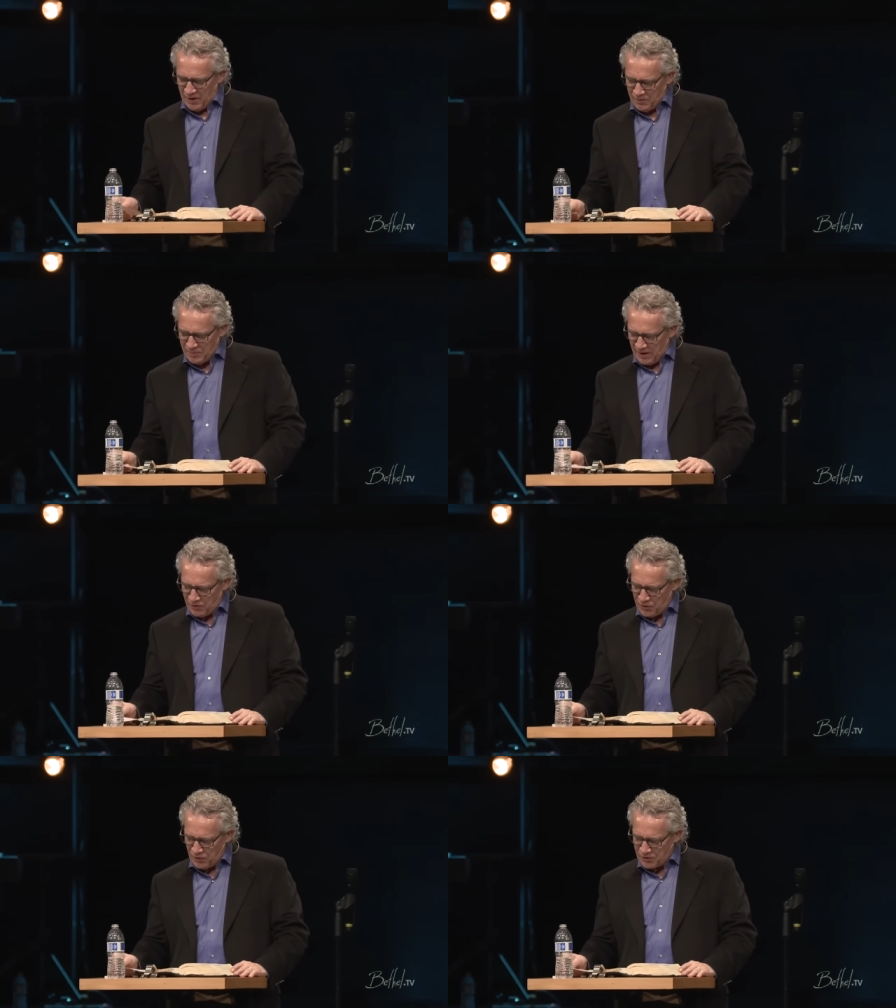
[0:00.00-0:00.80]
My
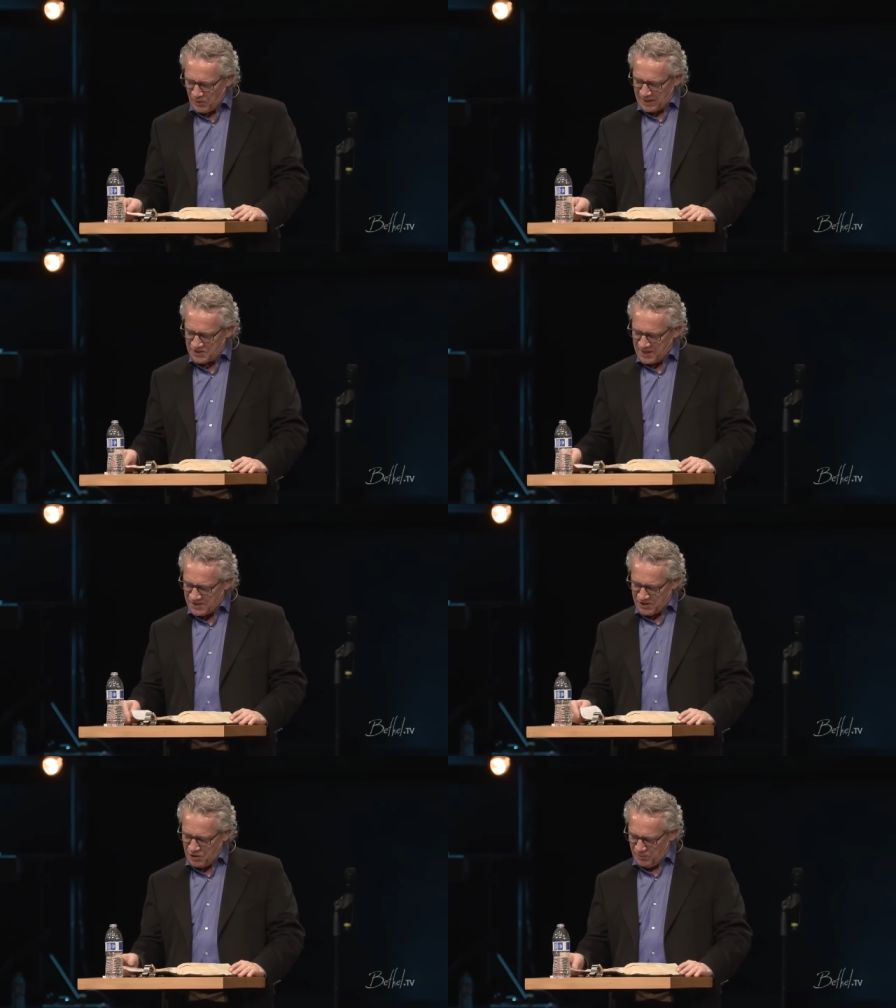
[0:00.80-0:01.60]
third grade sense
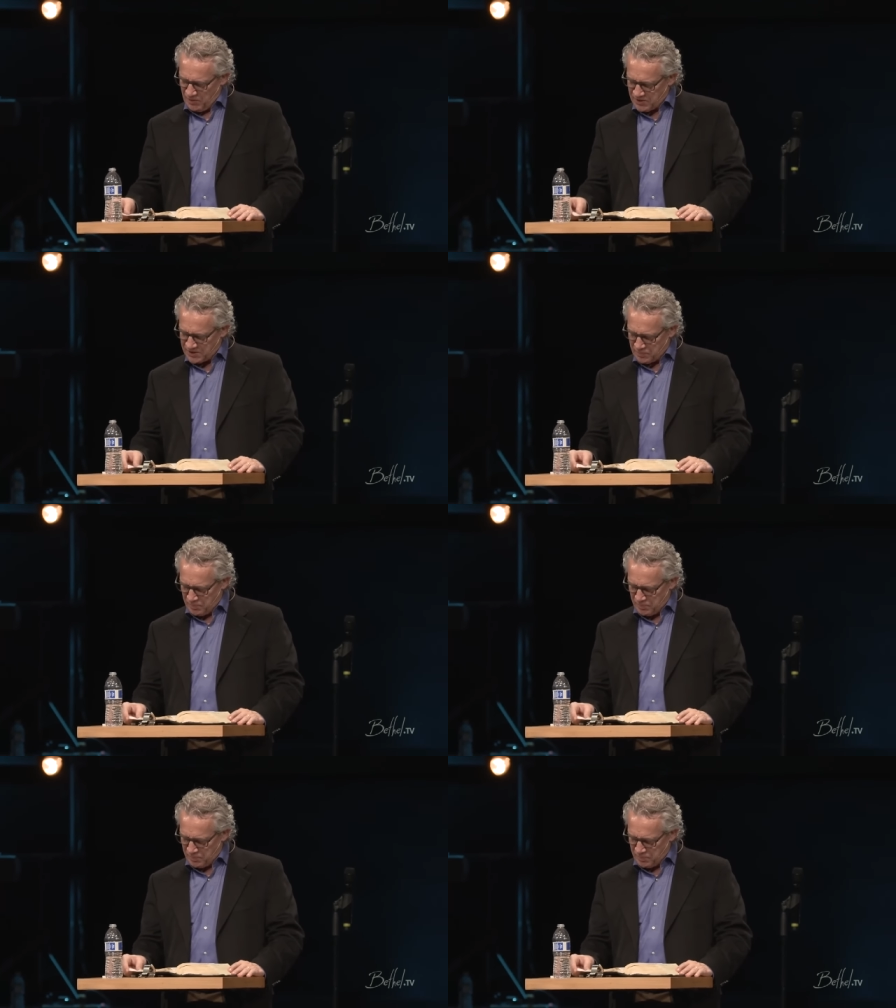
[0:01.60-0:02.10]
of humor just